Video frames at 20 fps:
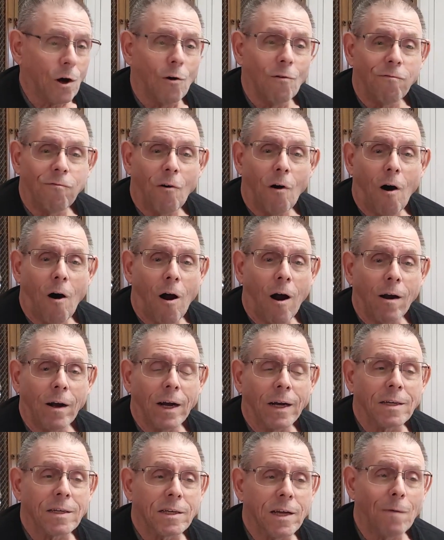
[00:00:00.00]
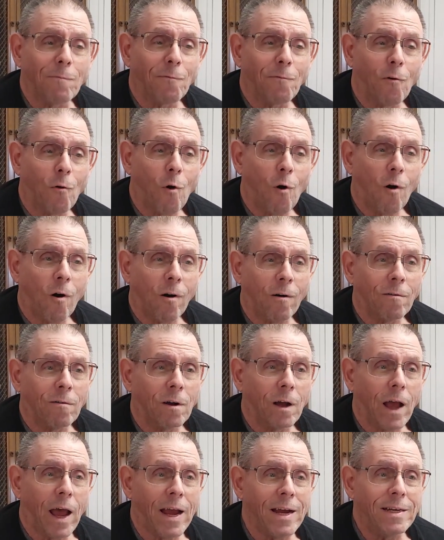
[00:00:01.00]
So far, except
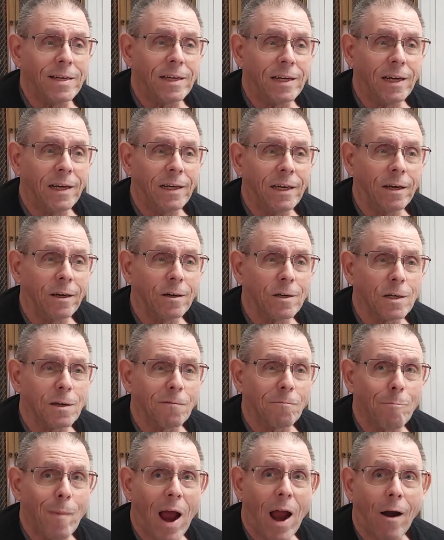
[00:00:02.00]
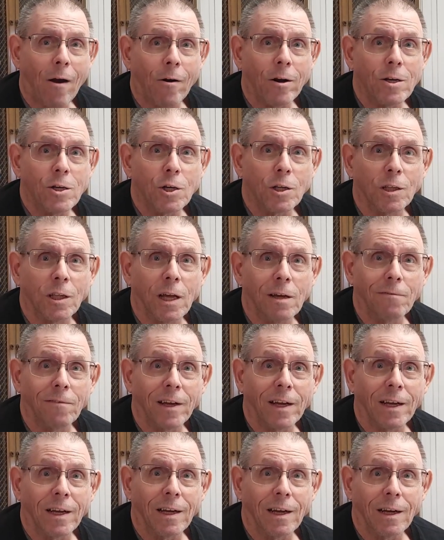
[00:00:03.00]
for 18 years of marriage
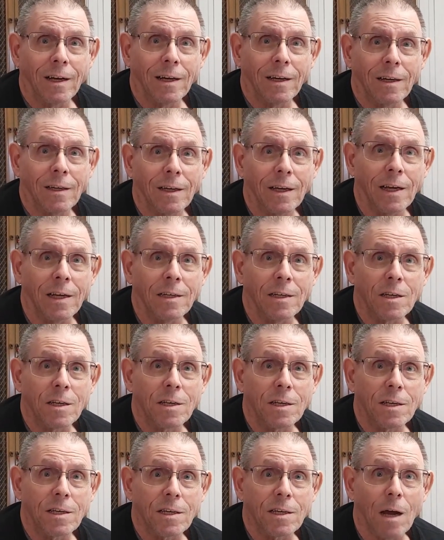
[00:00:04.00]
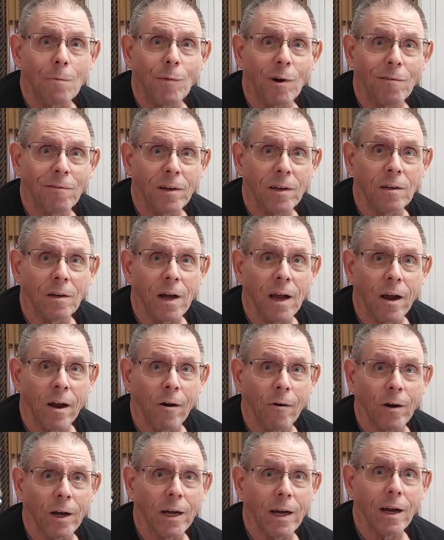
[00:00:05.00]
living in Somerville area,